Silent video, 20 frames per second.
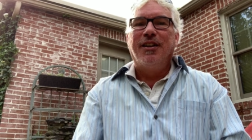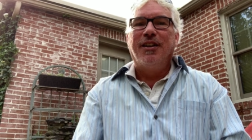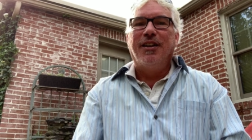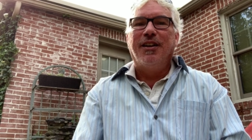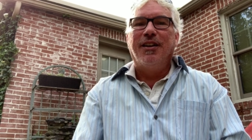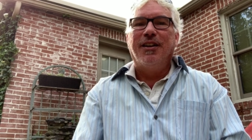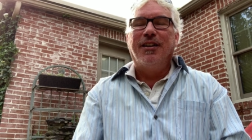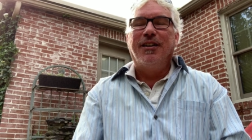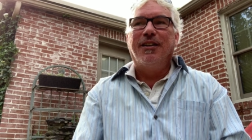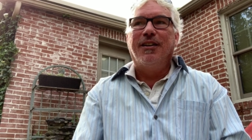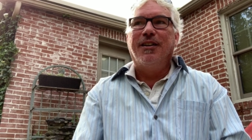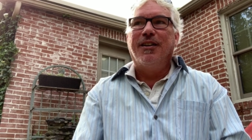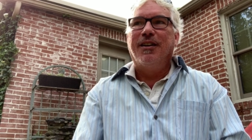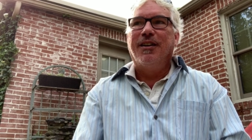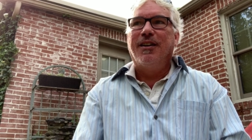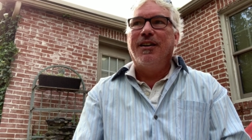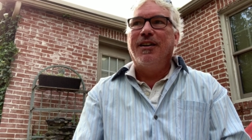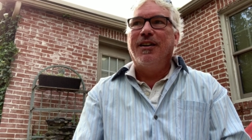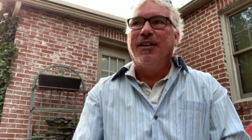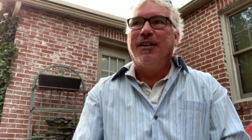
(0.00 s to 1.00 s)
And
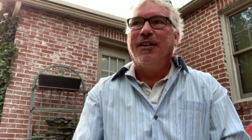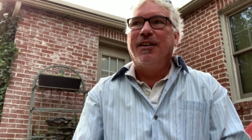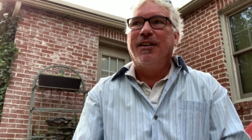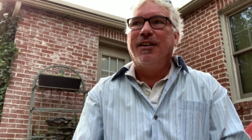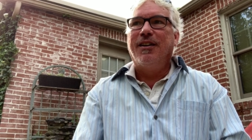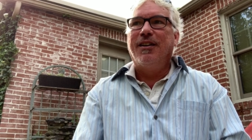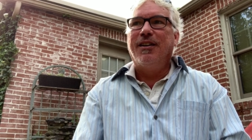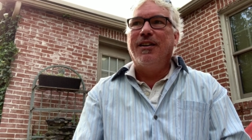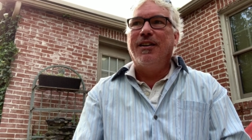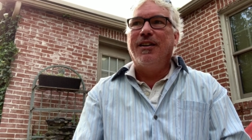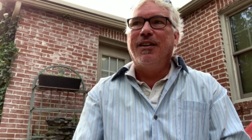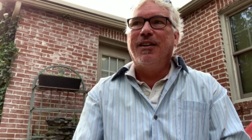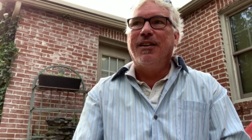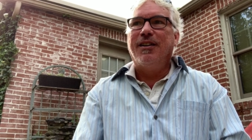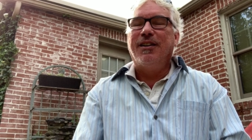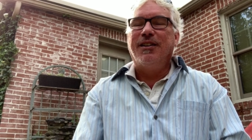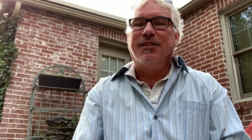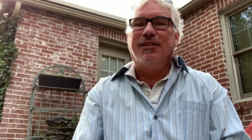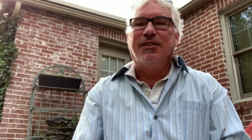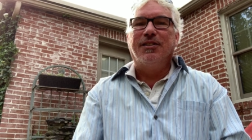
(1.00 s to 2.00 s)
uh,
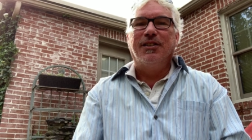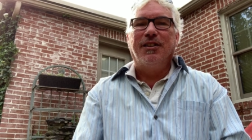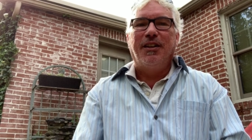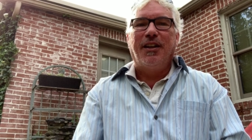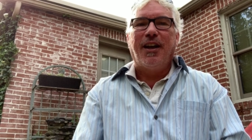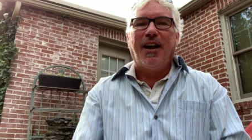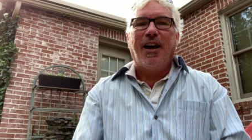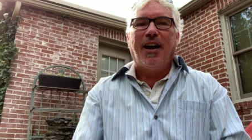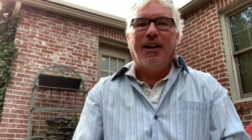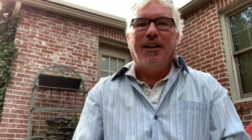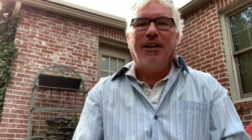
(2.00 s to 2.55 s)
he's a good guy, and